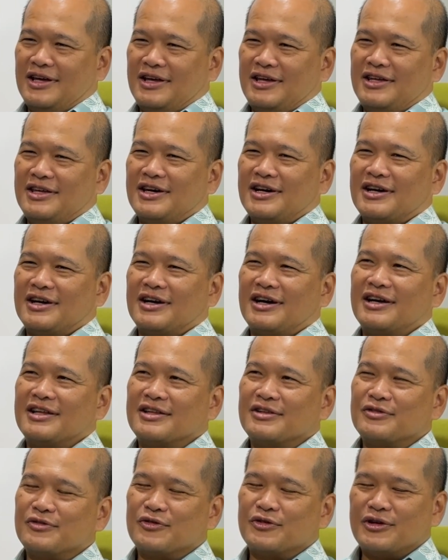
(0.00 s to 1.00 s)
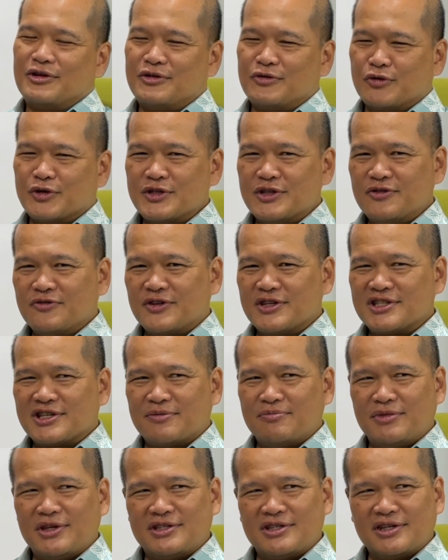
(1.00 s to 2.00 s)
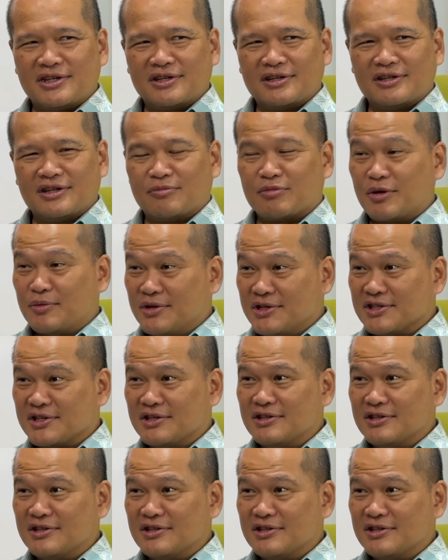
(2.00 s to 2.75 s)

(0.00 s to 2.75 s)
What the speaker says: Yeah, it wasn't the first time meeting the Prime Minister,